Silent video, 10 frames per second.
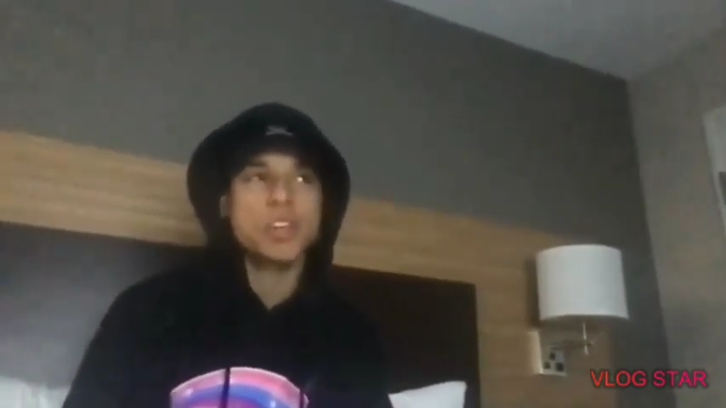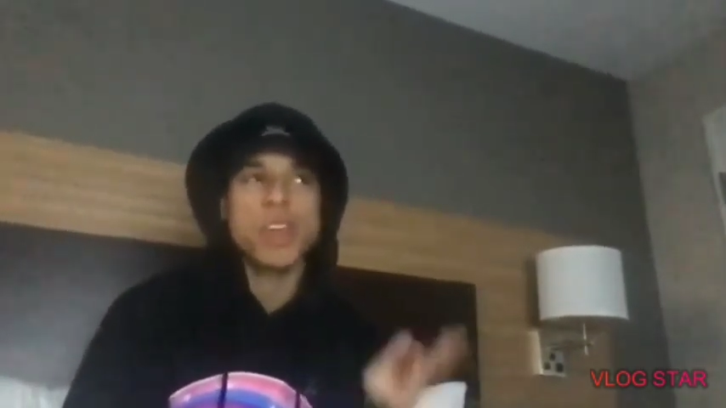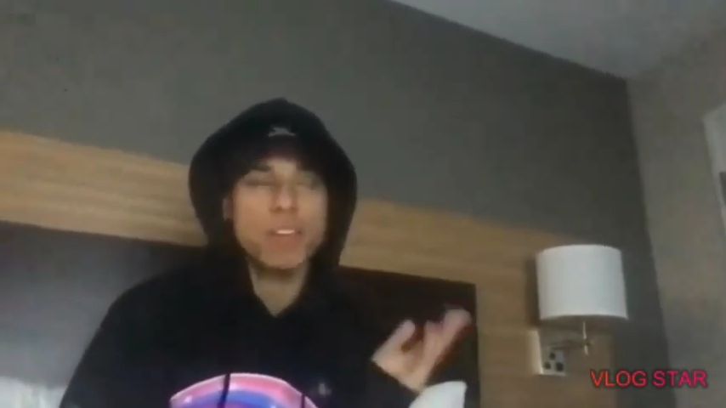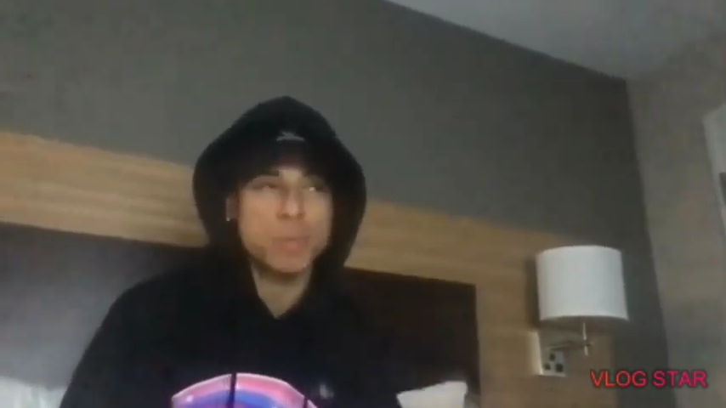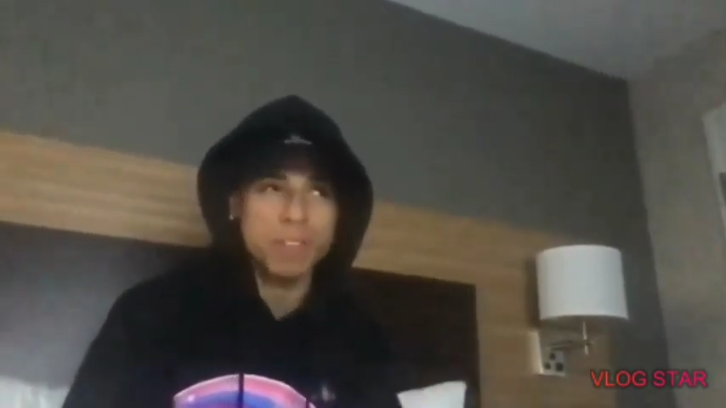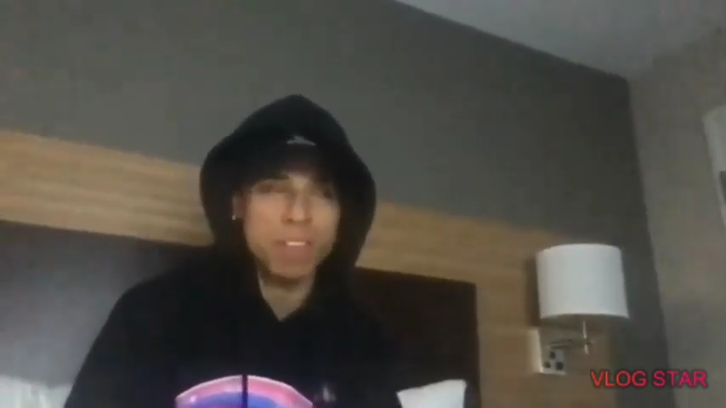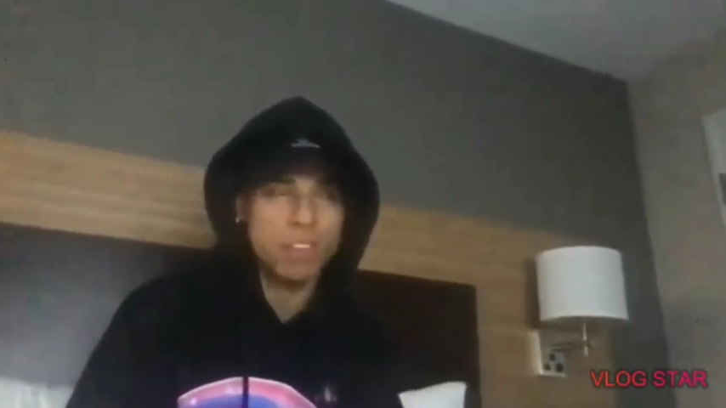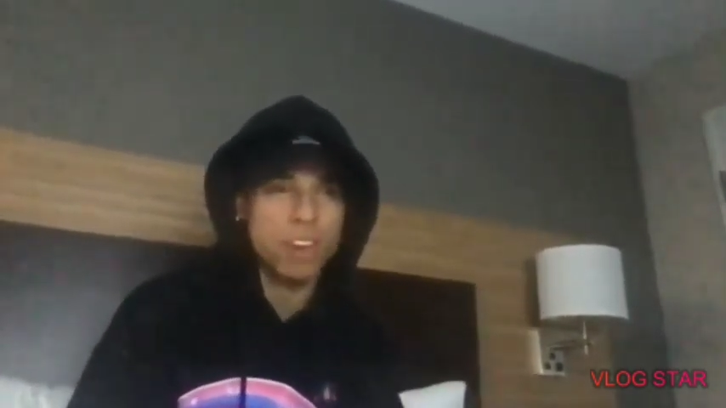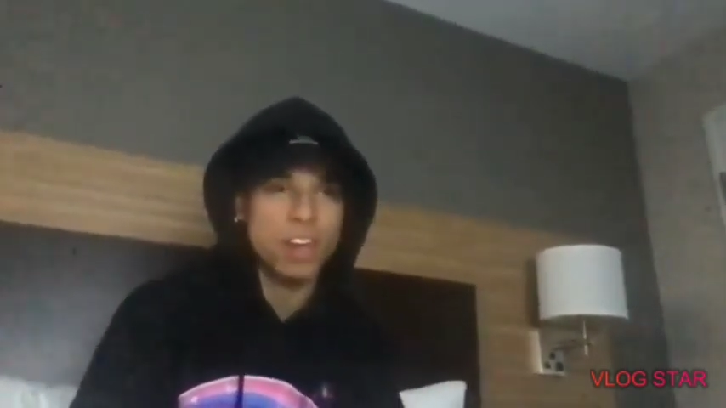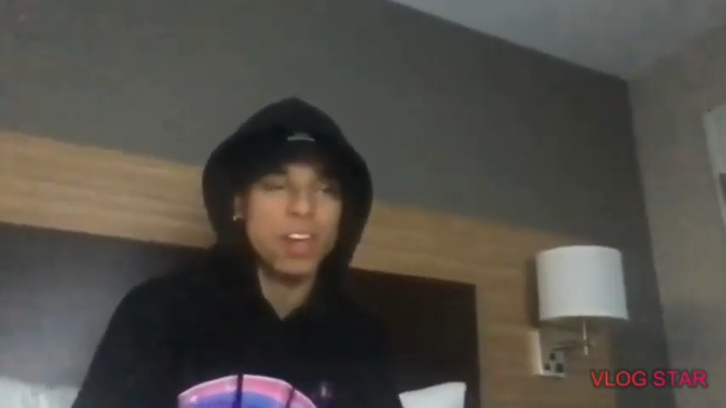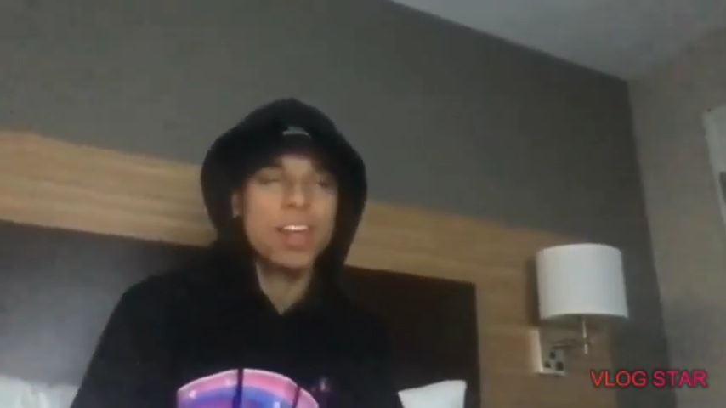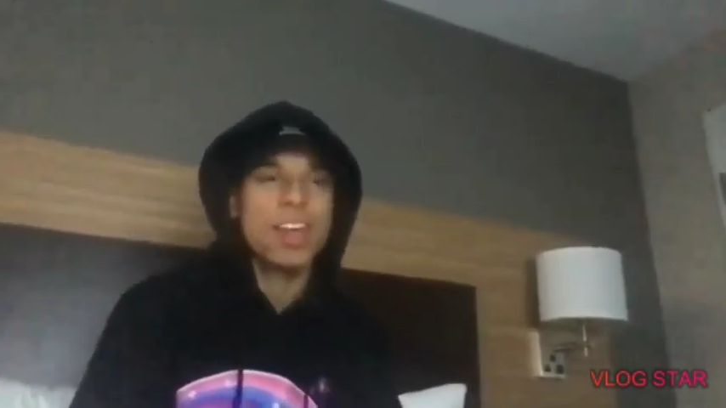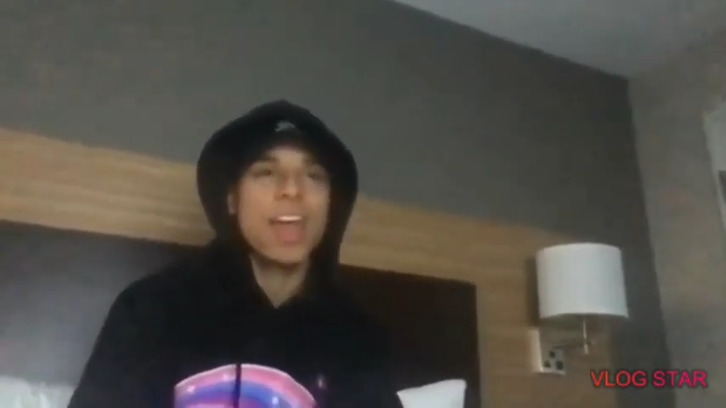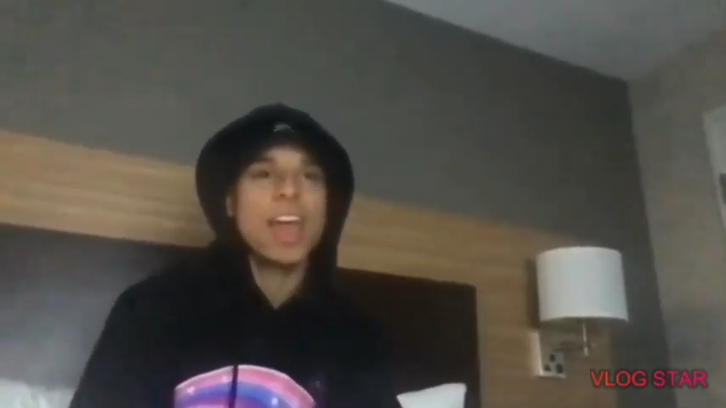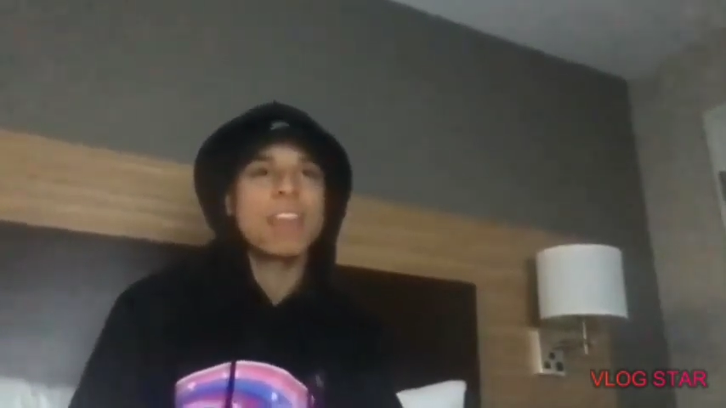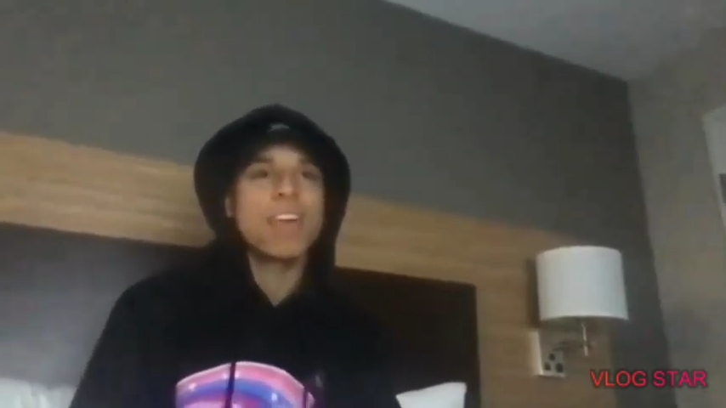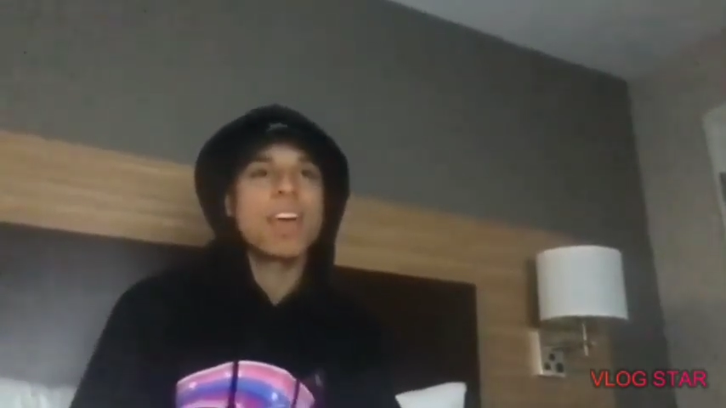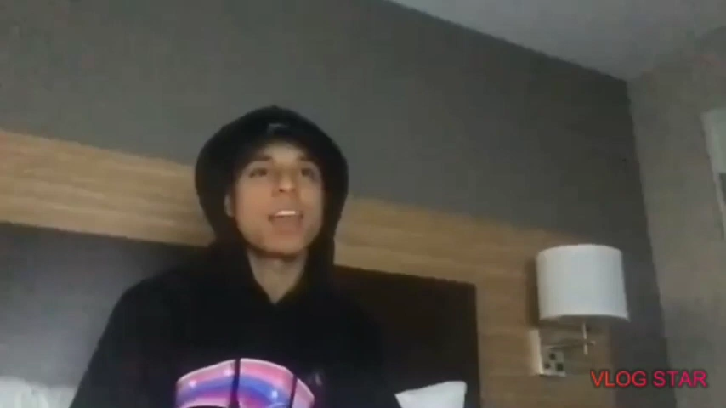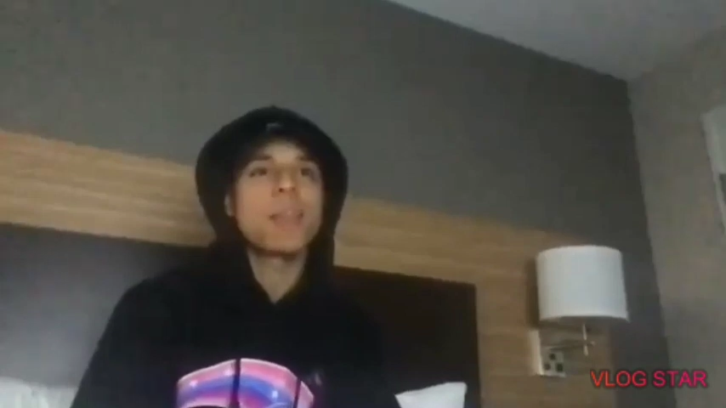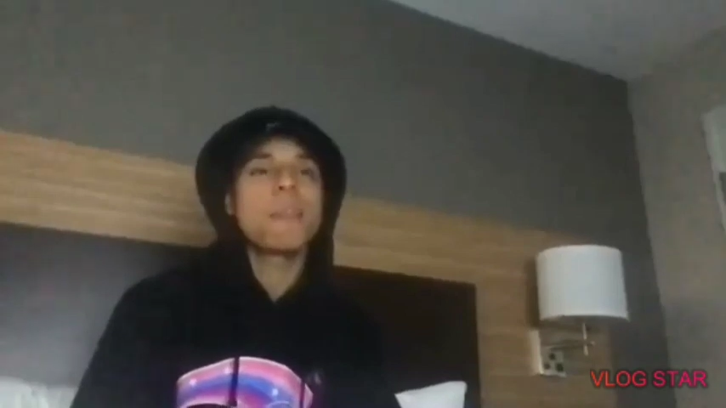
knew that was my favorite. And then